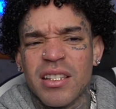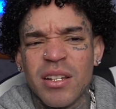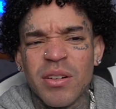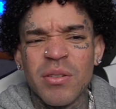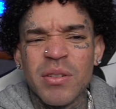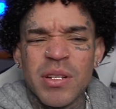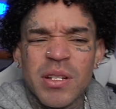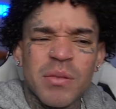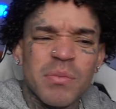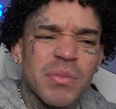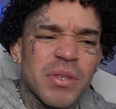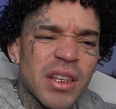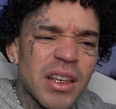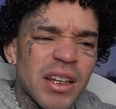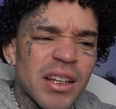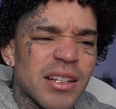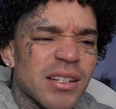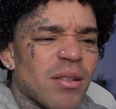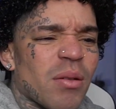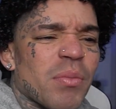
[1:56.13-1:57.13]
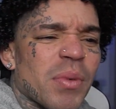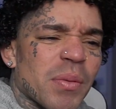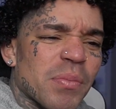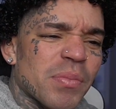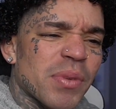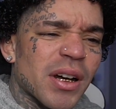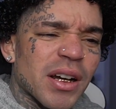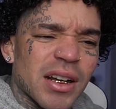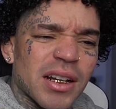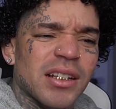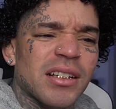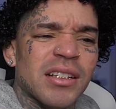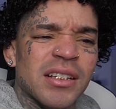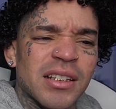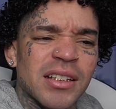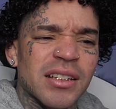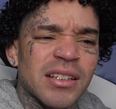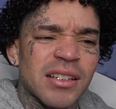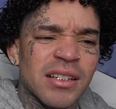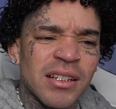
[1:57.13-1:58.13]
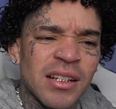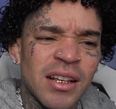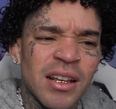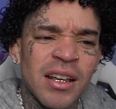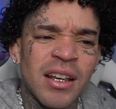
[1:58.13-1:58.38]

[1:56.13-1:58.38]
There were some things on my bucket list